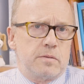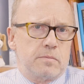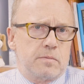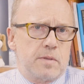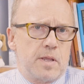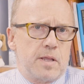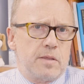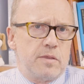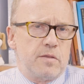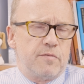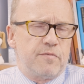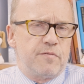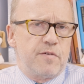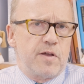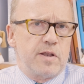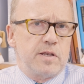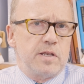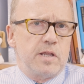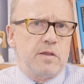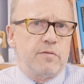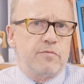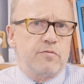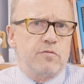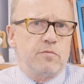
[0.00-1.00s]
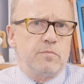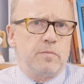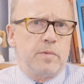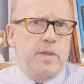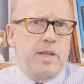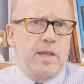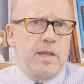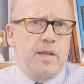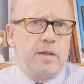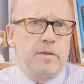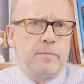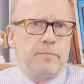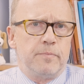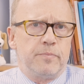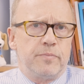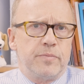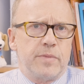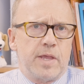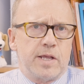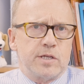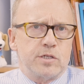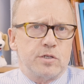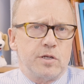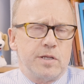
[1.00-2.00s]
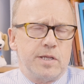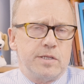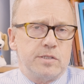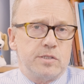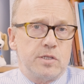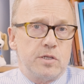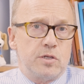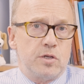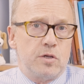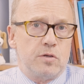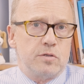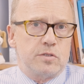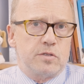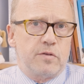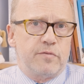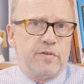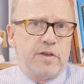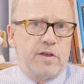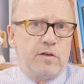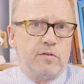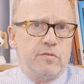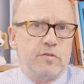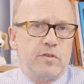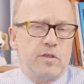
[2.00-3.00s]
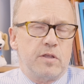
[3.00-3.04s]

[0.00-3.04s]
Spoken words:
Then the funding from the National Institutes of Health,